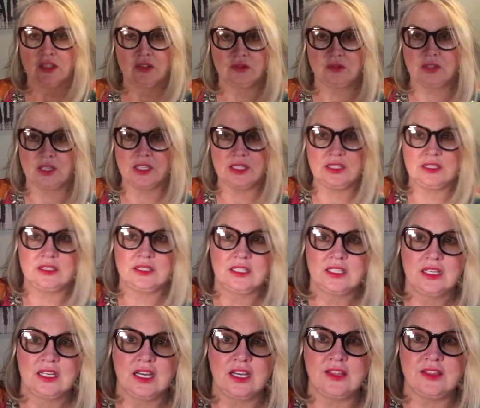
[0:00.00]
right?
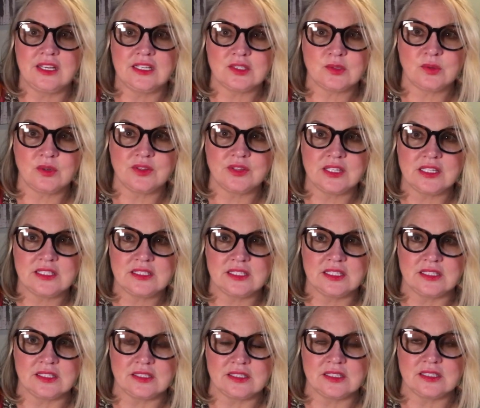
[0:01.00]
And that's what this
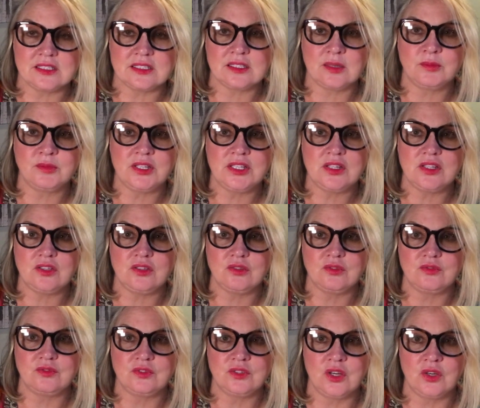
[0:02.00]
is. It's somebody that
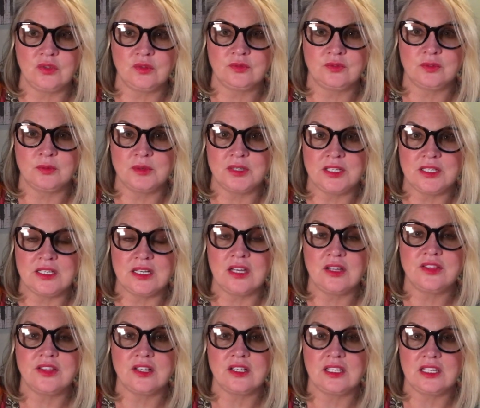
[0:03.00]
you've known from
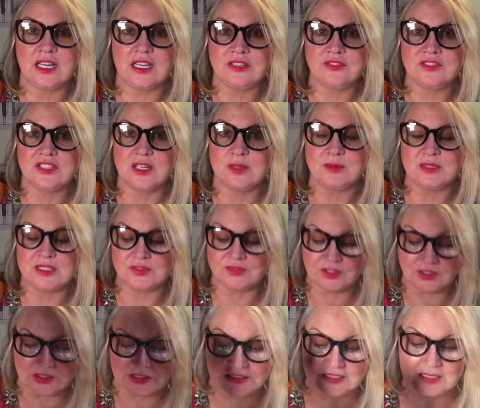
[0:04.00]
another lifetime. It's
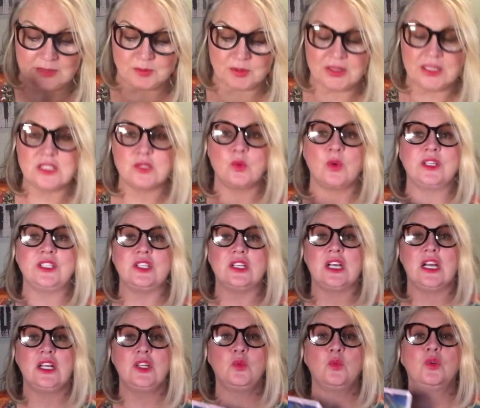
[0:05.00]
very deep, and that's why you
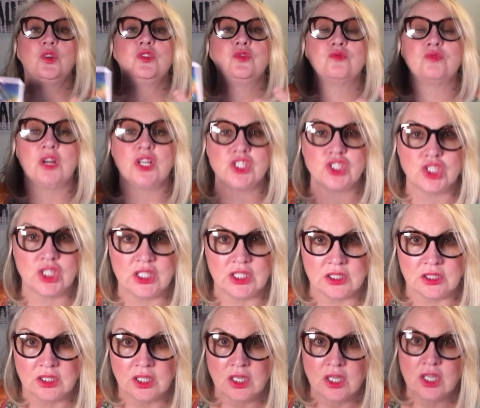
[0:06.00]
kind of want to rush
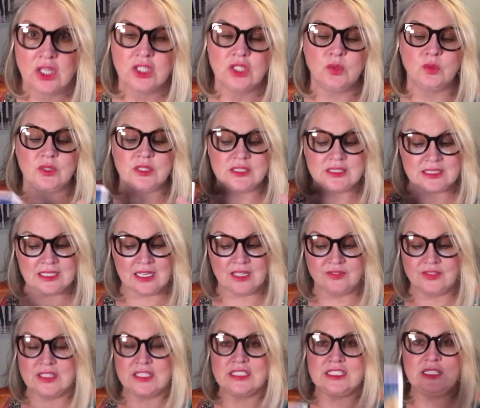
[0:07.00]
in. You want to
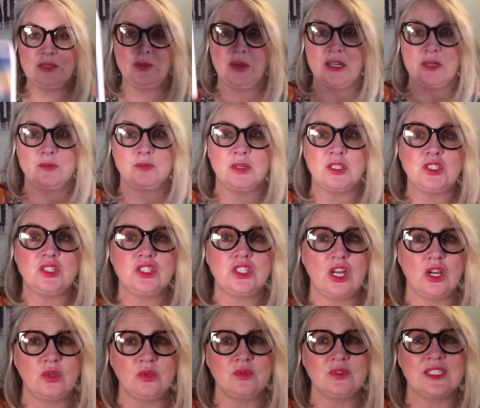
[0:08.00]
dive in the deep end, but
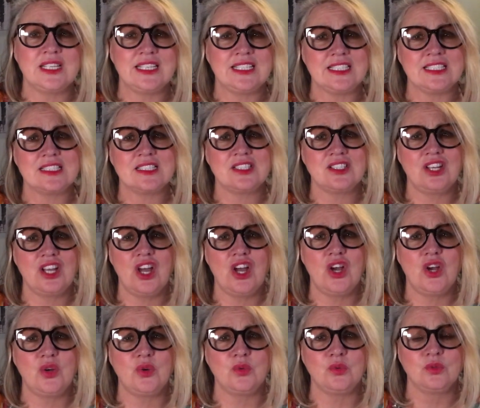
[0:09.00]
don't, take it
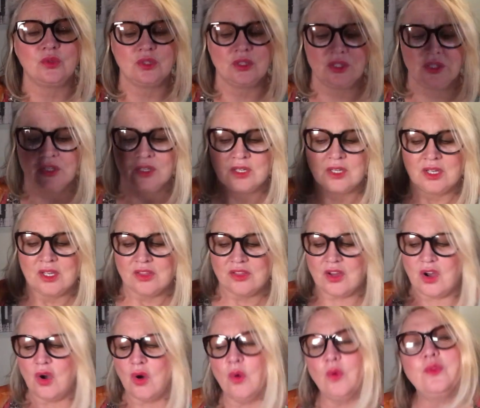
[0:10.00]
slow. The
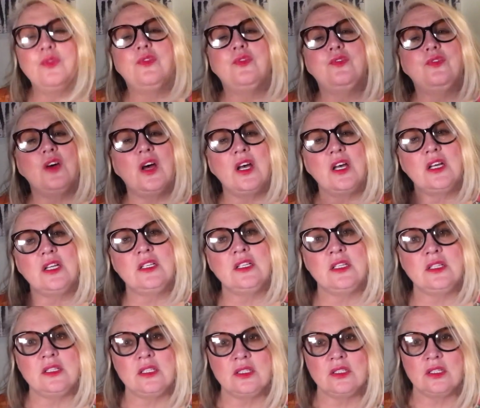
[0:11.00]
whole fun
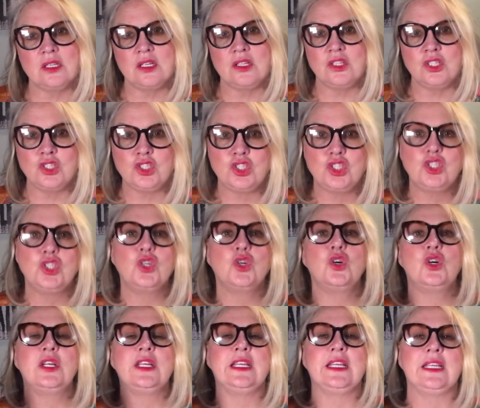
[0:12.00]
and the
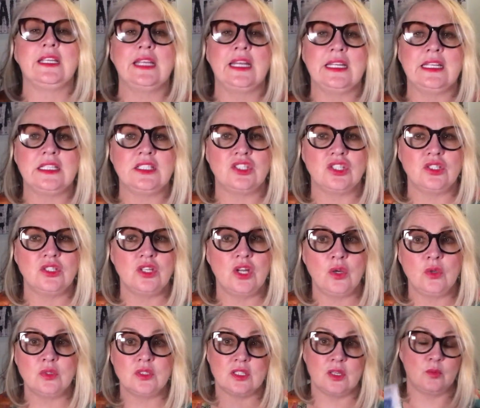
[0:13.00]
joy in getting to
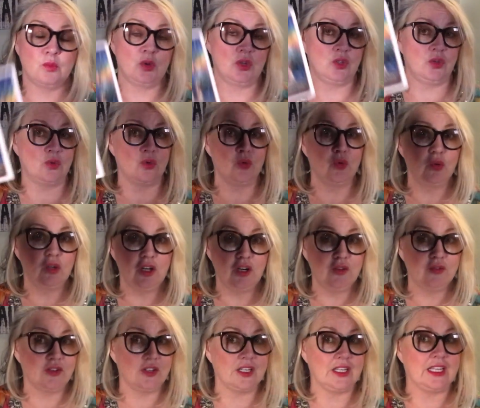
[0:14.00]
know someone all
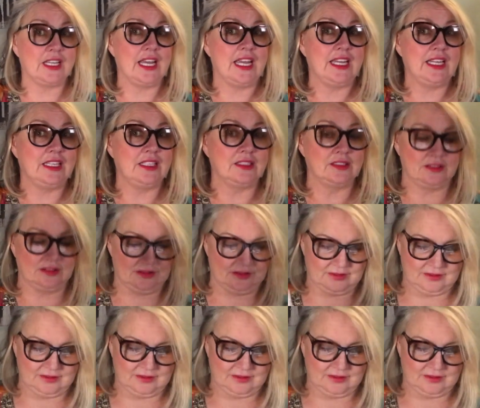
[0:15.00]
over again.